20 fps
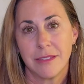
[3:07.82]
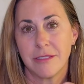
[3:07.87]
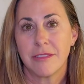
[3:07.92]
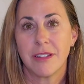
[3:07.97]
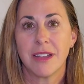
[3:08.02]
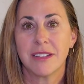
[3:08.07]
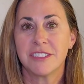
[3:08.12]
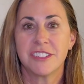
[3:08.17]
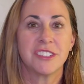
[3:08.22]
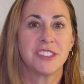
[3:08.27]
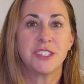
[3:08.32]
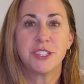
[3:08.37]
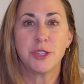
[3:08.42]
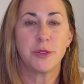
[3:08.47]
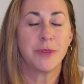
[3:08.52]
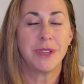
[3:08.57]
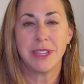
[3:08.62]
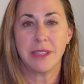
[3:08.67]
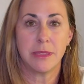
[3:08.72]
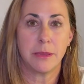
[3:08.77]
They're not just
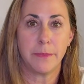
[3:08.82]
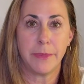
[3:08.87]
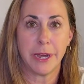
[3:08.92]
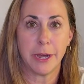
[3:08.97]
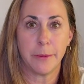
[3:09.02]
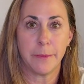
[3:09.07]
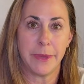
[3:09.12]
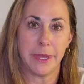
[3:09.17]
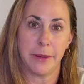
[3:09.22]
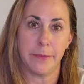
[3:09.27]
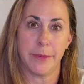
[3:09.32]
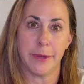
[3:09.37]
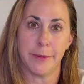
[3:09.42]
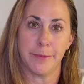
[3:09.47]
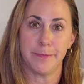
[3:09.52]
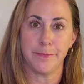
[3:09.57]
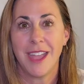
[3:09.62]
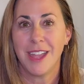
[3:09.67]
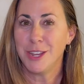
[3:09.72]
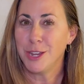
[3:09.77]
doing the bare minimum.
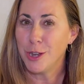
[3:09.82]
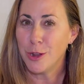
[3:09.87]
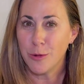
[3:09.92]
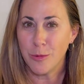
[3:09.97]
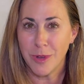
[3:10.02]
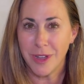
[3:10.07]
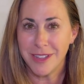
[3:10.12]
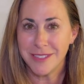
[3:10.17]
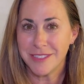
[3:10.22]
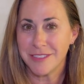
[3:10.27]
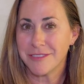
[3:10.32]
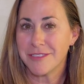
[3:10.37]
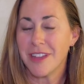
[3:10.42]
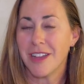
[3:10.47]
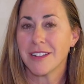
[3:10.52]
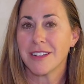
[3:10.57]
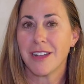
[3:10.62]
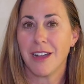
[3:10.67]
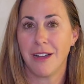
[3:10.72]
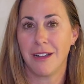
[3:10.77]
And you know what? They're
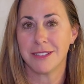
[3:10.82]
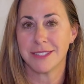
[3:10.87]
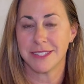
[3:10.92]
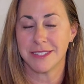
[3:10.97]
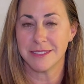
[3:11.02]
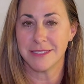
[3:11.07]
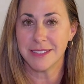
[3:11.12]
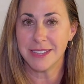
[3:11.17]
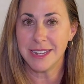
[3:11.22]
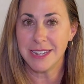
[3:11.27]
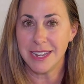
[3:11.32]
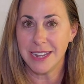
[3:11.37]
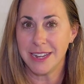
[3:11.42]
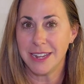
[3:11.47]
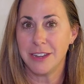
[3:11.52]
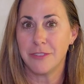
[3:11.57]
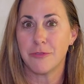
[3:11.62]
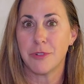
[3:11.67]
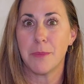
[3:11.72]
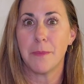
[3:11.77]
not constantly
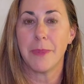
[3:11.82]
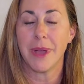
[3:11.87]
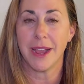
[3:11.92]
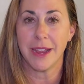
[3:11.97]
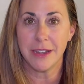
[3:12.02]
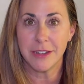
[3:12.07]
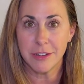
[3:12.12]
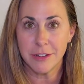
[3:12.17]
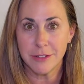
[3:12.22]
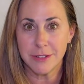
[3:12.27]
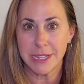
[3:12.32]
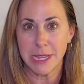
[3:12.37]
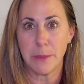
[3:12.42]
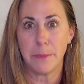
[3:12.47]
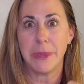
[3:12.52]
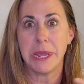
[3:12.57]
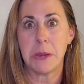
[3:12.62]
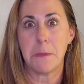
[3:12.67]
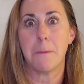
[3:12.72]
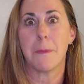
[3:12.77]
needing reminders and being